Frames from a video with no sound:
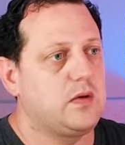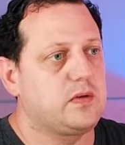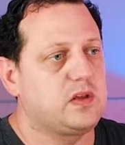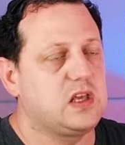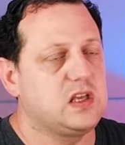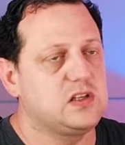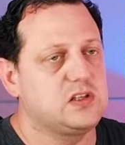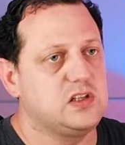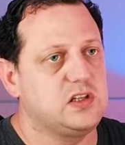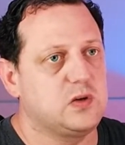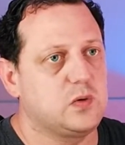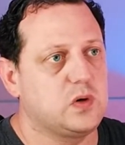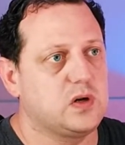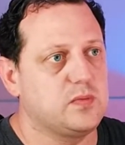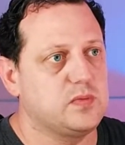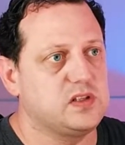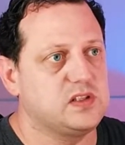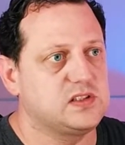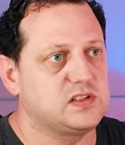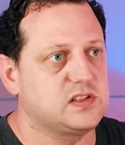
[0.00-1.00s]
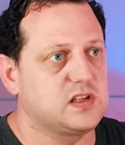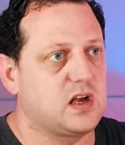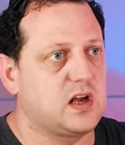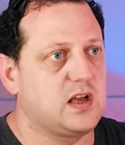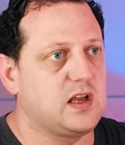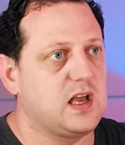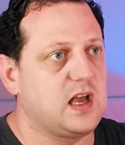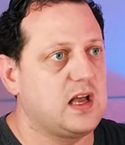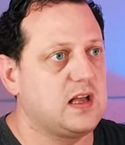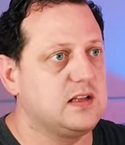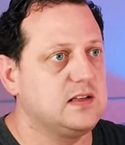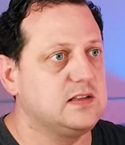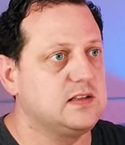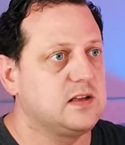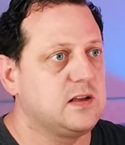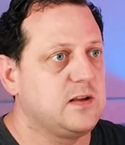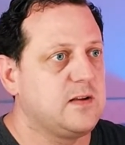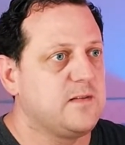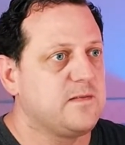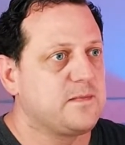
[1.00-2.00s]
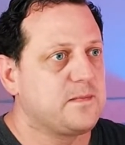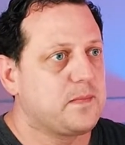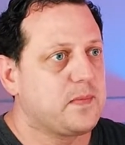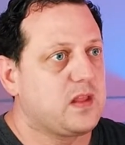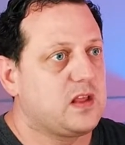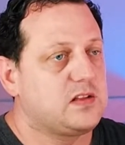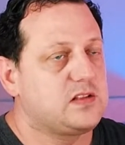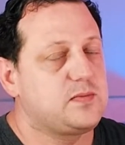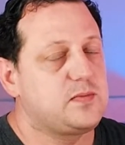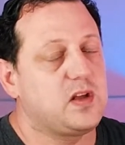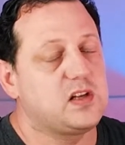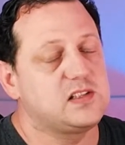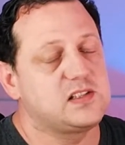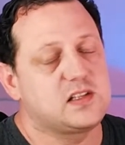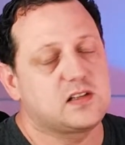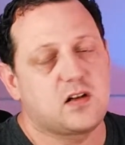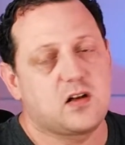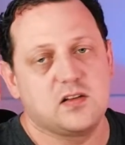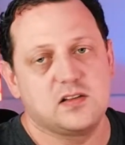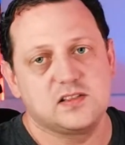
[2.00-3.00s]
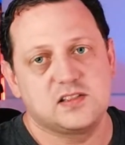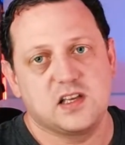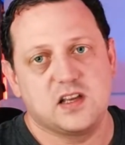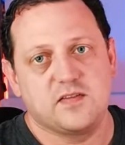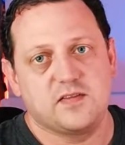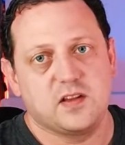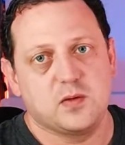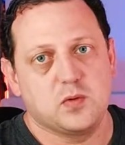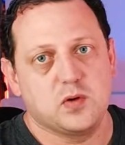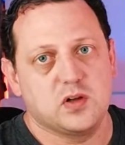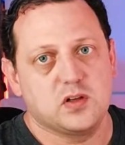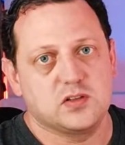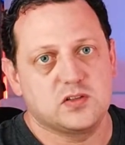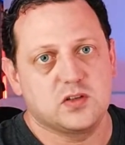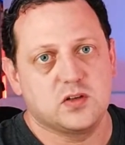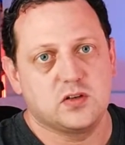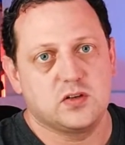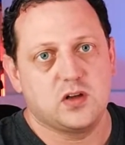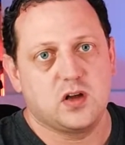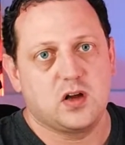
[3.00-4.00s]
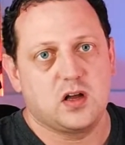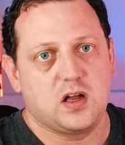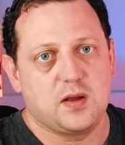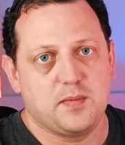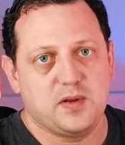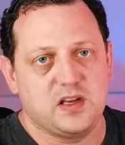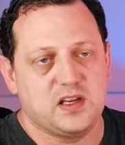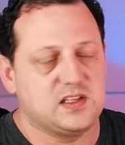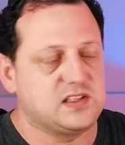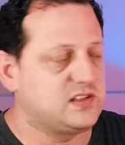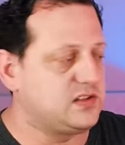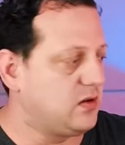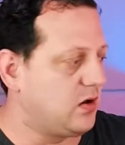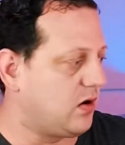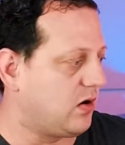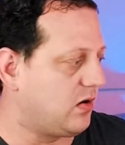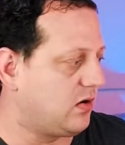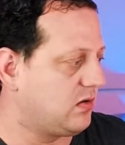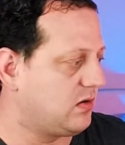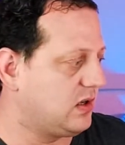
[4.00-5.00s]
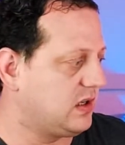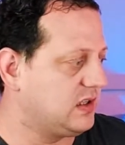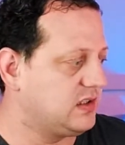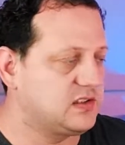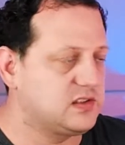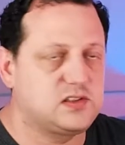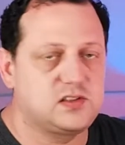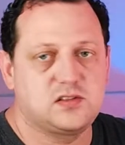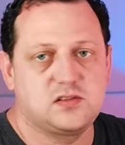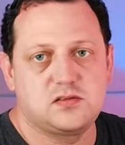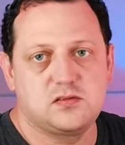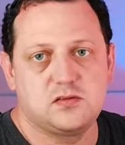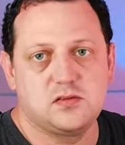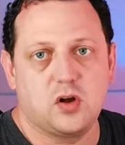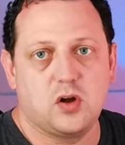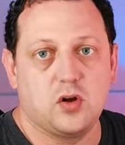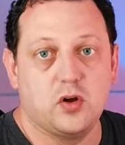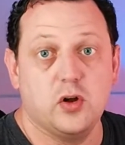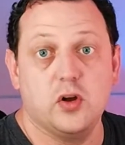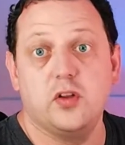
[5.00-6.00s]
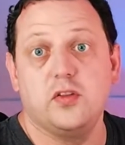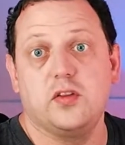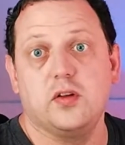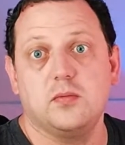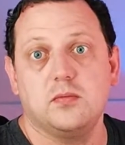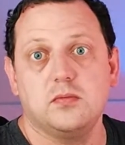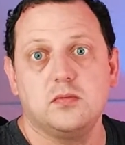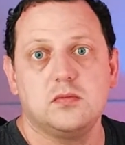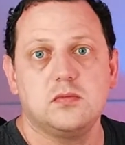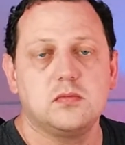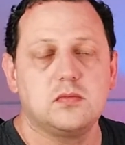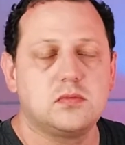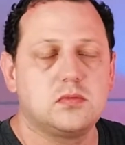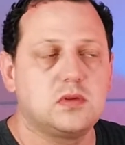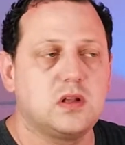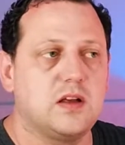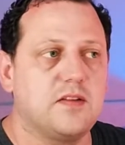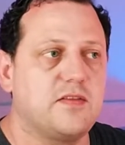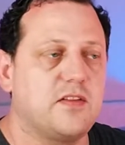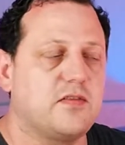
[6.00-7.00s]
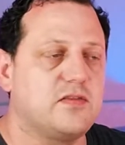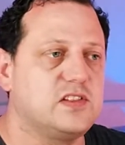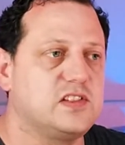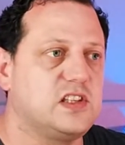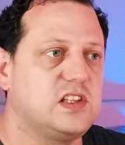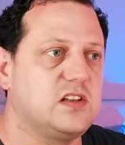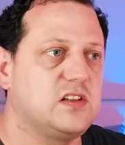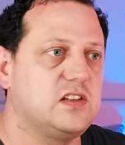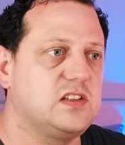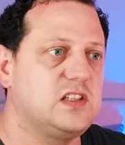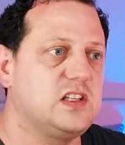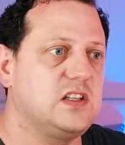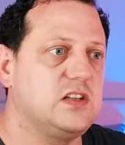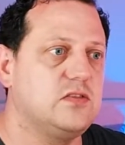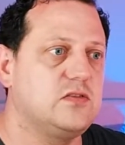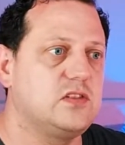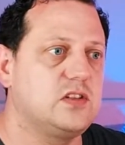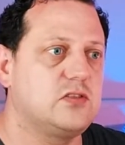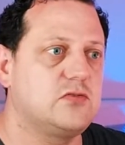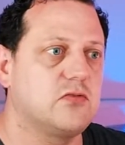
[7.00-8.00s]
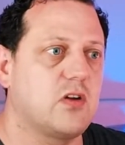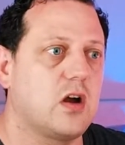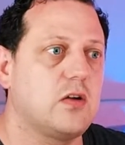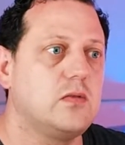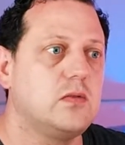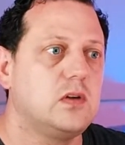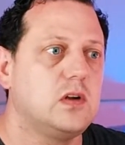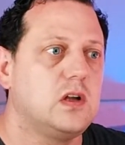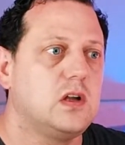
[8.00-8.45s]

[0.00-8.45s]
kitchen equipment site, and to be honest, I can't say if they worked or not. I mean, it's not hurt them. They've obviously continued to grow,